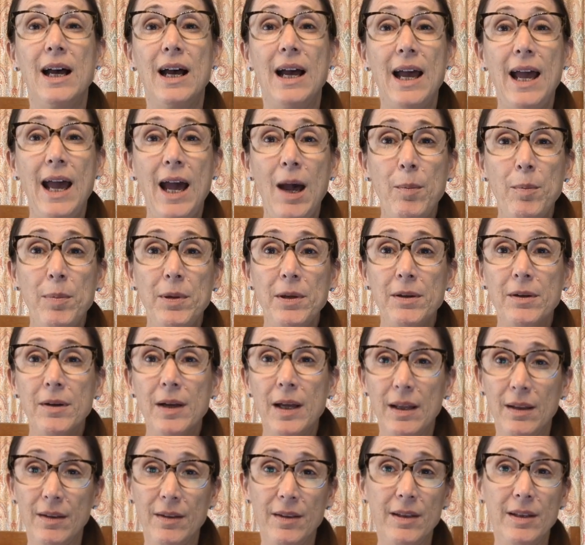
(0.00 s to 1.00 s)
a happier,
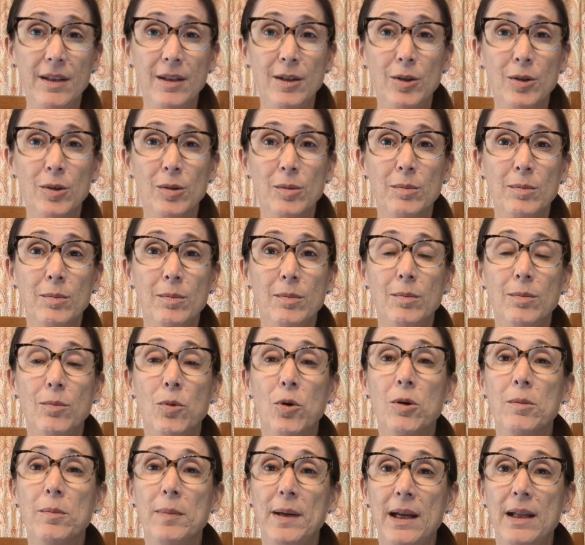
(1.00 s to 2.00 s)
healthier,
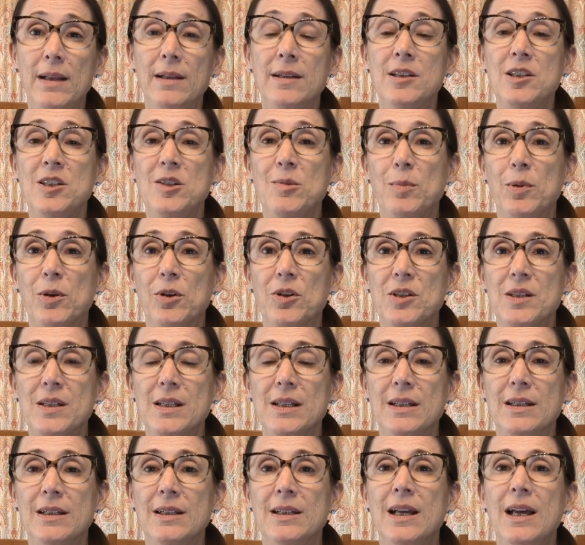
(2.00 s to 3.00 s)
more balanced
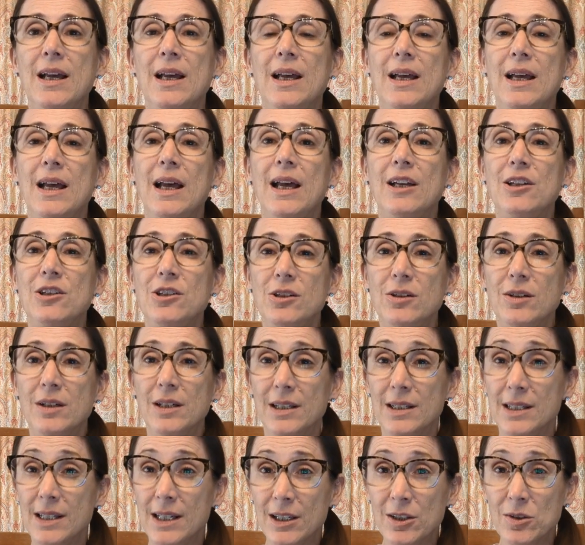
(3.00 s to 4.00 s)
person as you
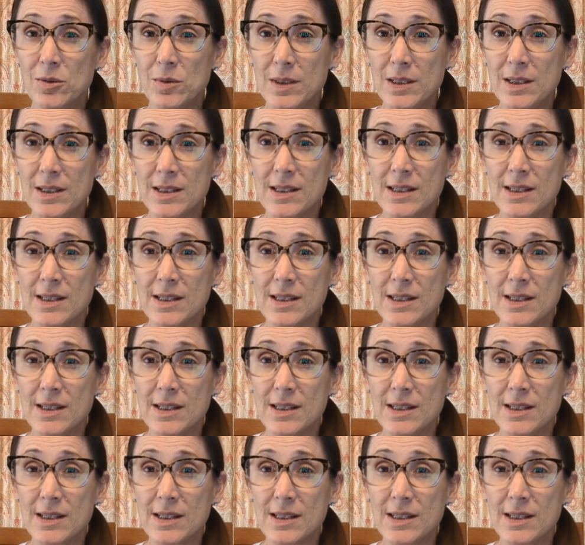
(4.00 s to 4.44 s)
connect with the